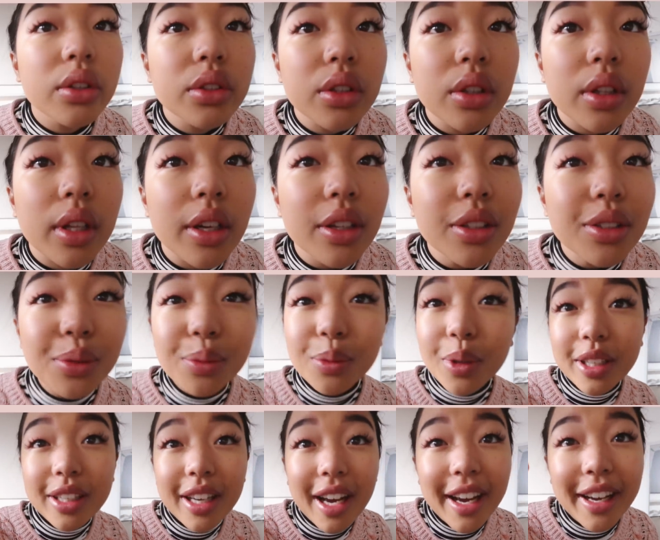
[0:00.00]
So there is
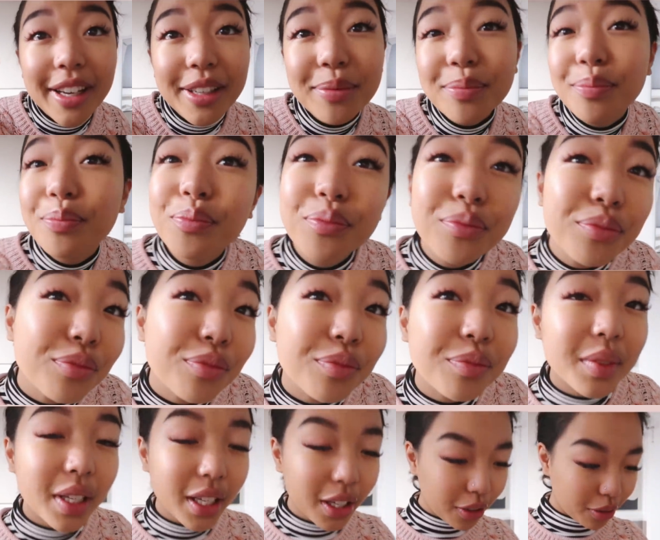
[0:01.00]
one eye.
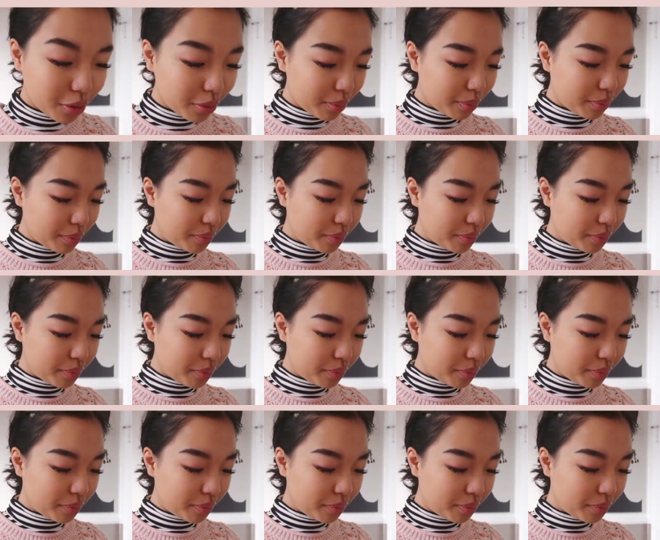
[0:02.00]
Cute.